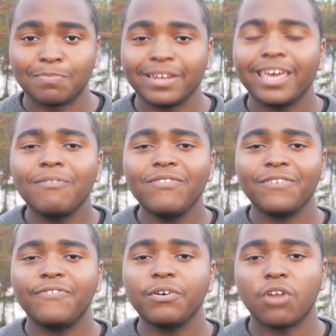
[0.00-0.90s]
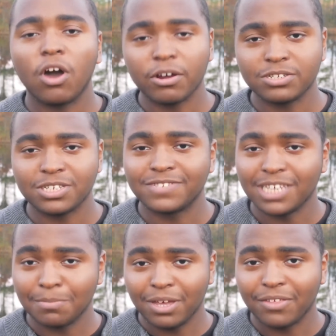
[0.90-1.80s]
But envy filled the hearts of
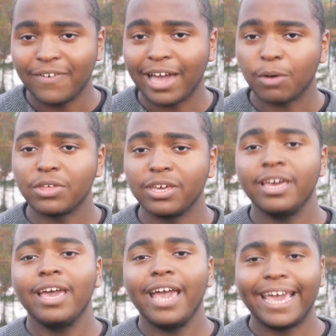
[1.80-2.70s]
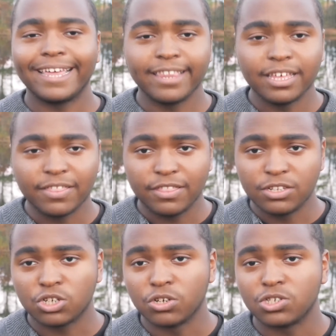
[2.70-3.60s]
some of the faculty and
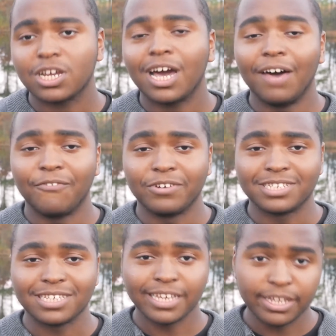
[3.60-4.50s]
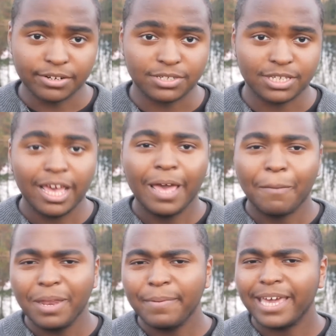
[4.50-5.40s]
church conference leaders.
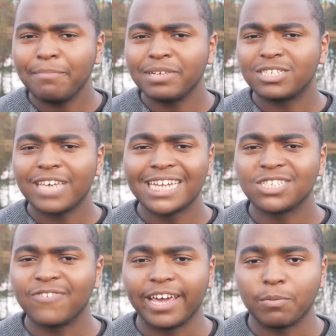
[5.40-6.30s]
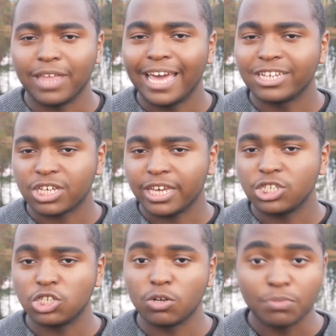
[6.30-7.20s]
Many became dissatisfied with the
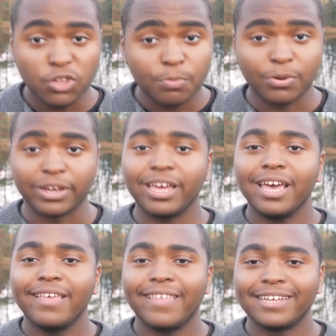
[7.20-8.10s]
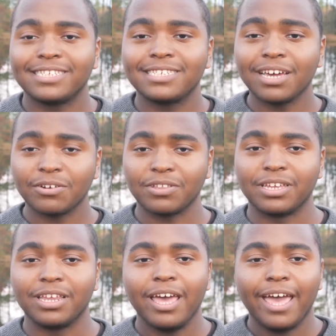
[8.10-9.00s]
educational blueprint that
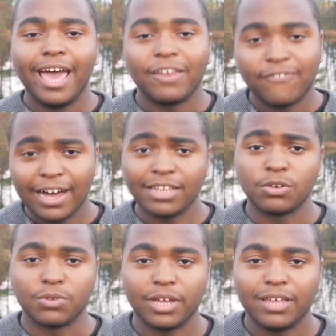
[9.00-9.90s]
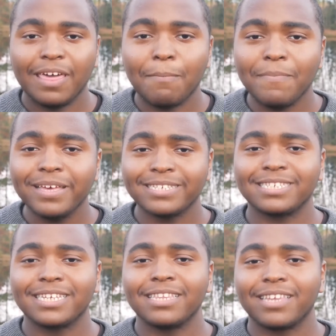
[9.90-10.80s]
Sutherland had followed. They
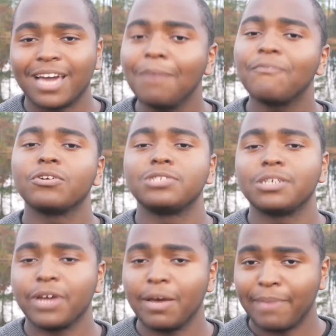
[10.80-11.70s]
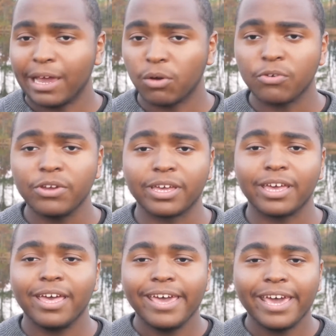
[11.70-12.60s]
missed the comforts that were at Battle Creek
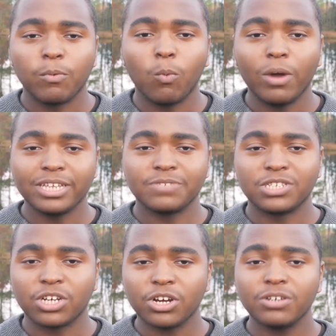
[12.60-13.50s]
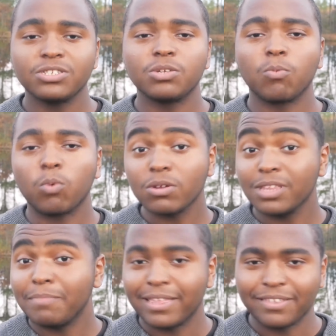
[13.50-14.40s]
and wanted to return to the
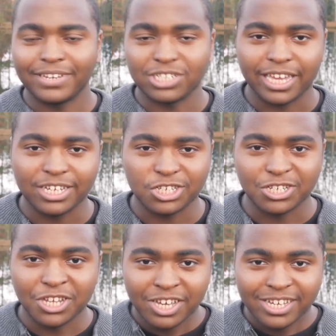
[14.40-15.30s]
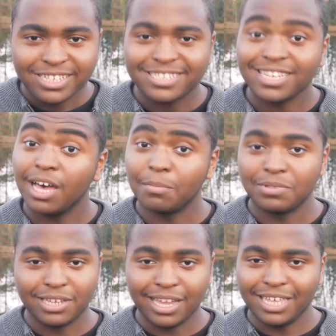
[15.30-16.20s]
worldly method of education. Some
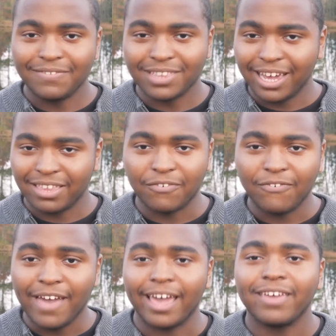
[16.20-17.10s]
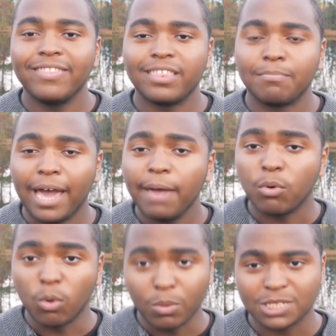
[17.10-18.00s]
did not even like the fact the
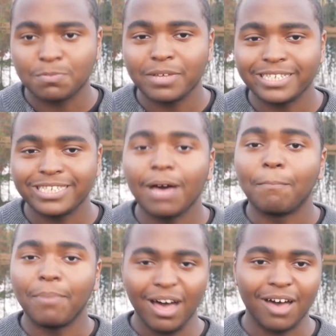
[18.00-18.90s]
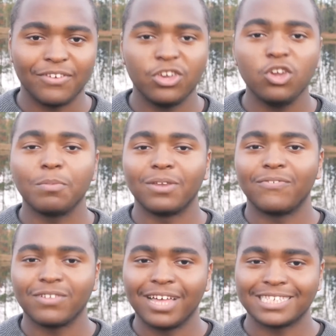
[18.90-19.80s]
Bible was placed above human
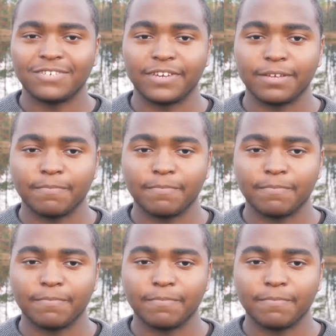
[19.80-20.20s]
philosophy.